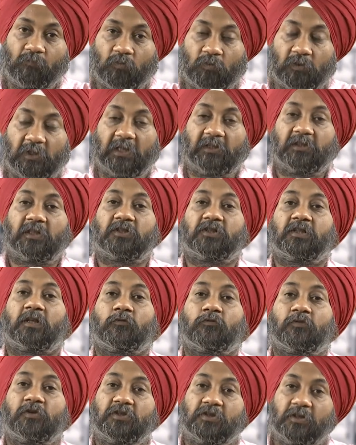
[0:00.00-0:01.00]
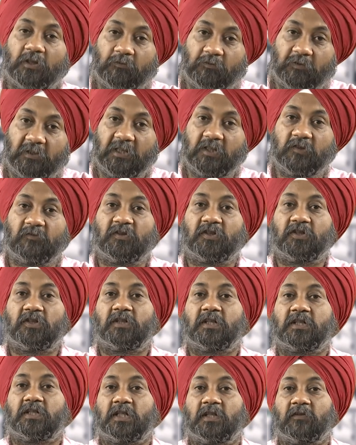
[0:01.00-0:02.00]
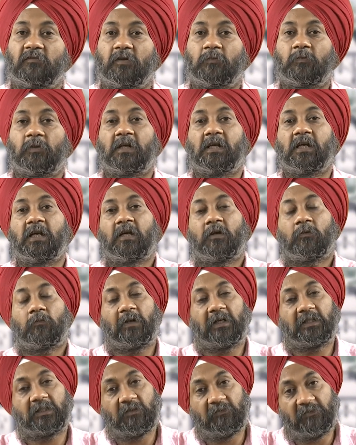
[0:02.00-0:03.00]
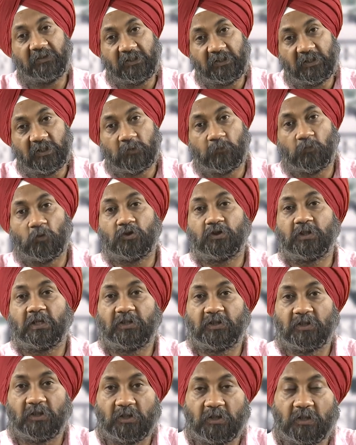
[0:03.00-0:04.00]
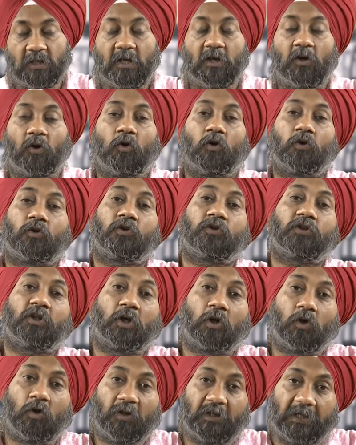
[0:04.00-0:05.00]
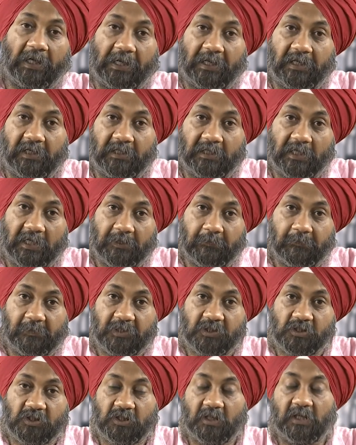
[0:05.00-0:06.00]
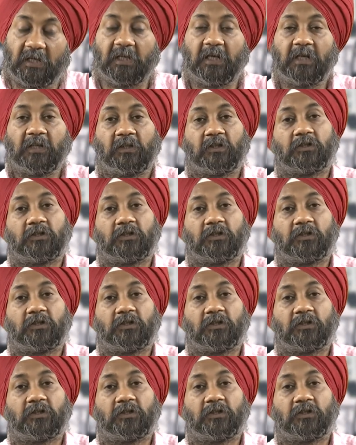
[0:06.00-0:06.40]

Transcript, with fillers: then the surface roughness which is achievable by the various processes or on the contrary I must say the